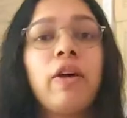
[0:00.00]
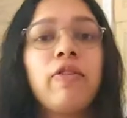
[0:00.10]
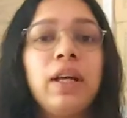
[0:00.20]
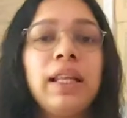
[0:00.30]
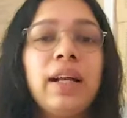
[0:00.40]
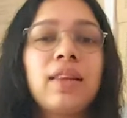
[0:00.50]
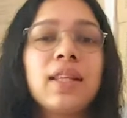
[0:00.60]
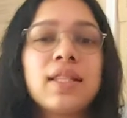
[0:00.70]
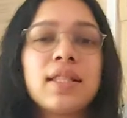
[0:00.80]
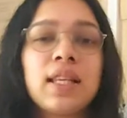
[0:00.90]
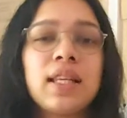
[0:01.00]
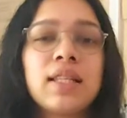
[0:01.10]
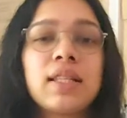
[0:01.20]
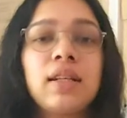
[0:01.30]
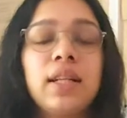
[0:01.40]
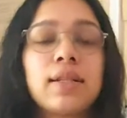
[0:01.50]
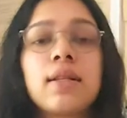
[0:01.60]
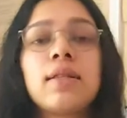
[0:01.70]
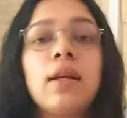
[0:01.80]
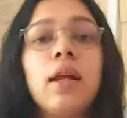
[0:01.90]
feel that this is a
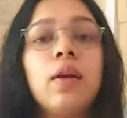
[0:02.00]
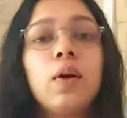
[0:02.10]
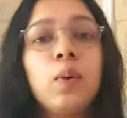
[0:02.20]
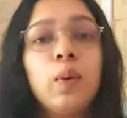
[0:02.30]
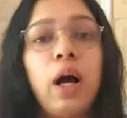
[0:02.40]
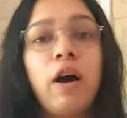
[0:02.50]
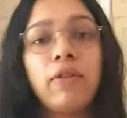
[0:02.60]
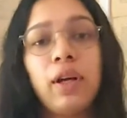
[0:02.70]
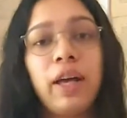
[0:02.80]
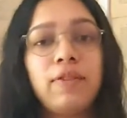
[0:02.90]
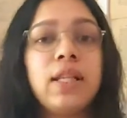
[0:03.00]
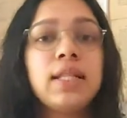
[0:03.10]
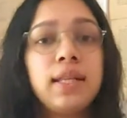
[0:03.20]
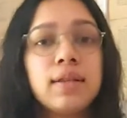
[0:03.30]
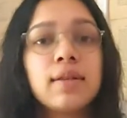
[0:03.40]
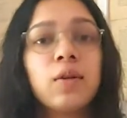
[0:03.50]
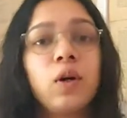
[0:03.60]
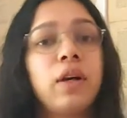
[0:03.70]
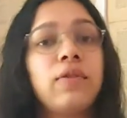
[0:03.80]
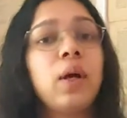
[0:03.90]
necessity to do after every season or
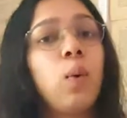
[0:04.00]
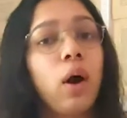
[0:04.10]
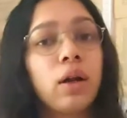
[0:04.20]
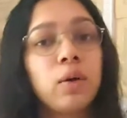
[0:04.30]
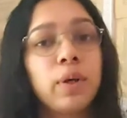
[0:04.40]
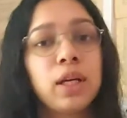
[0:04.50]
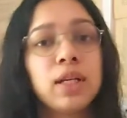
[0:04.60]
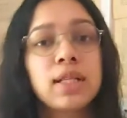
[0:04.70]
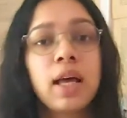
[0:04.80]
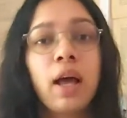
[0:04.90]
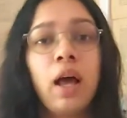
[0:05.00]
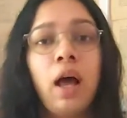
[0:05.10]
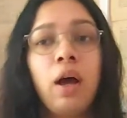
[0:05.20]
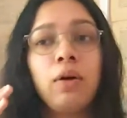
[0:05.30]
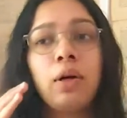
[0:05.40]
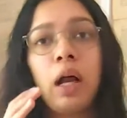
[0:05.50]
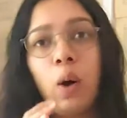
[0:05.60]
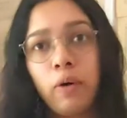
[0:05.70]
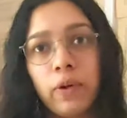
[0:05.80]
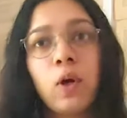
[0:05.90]
every quarter, because
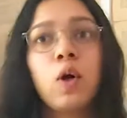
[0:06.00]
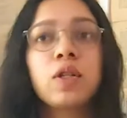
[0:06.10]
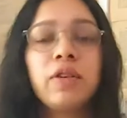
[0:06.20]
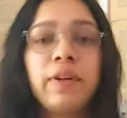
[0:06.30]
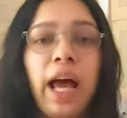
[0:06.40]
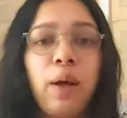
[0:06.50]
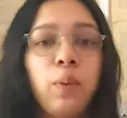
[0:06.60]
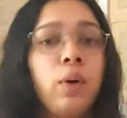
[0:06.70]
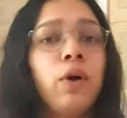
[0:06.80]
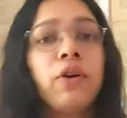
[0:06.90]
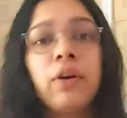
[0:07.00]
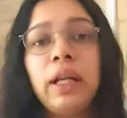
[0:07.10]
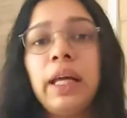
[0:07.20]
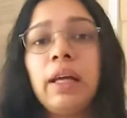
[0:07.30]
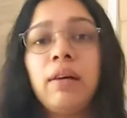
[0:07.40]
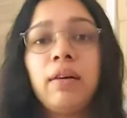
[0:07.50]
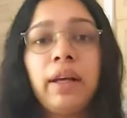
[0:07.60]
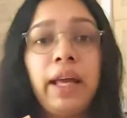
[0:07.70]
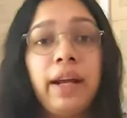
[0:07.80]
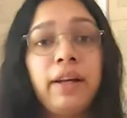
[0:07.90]
over the course of time, we don't really
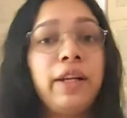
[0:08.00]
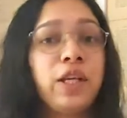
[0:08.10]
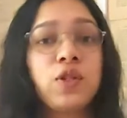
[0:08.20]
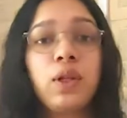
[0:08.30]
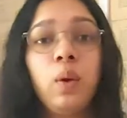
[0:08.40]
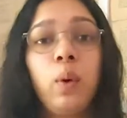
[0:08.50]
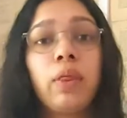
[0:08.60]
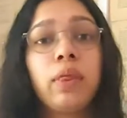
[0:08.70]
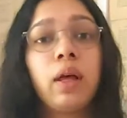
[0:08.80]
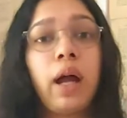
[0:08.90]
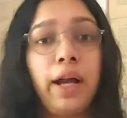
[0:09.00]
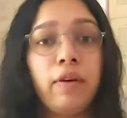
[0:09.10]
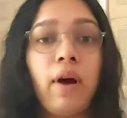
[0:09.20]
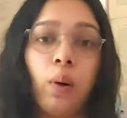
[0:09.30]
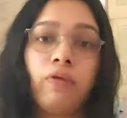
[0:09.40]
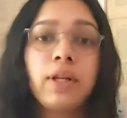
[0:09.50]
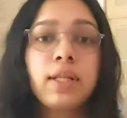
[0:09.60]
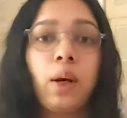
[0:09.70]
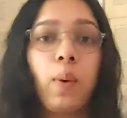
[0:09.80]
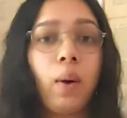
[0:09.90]
get intentional with the kind of outfits
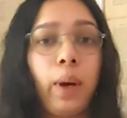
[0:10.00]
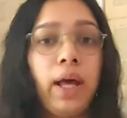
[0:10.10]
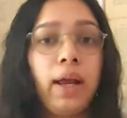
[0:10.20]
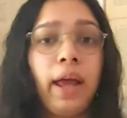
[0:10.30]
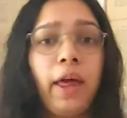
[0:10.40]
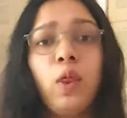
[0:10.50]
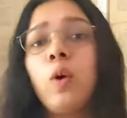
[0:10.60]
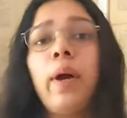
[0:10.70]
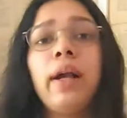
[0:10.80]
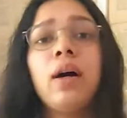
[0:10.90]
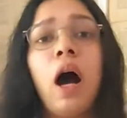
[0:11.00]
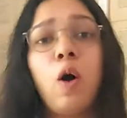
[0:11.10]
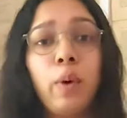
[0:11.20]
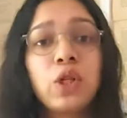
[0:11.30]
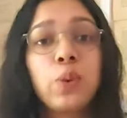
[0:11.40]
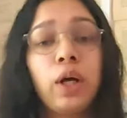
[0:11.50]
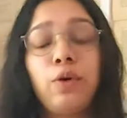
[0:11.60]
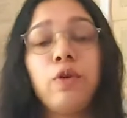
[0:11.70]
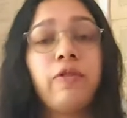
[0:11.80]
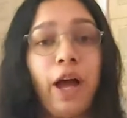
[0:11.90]
that we're wearing, and no matter how much we're
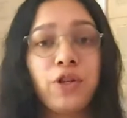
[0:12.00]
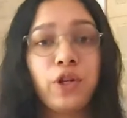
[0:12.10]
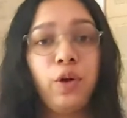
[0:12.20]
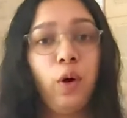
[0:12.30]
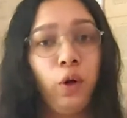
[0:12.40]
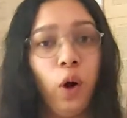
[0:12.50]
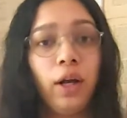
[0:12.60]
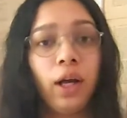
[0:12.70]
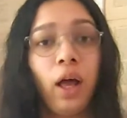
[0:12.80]
into fashion or not,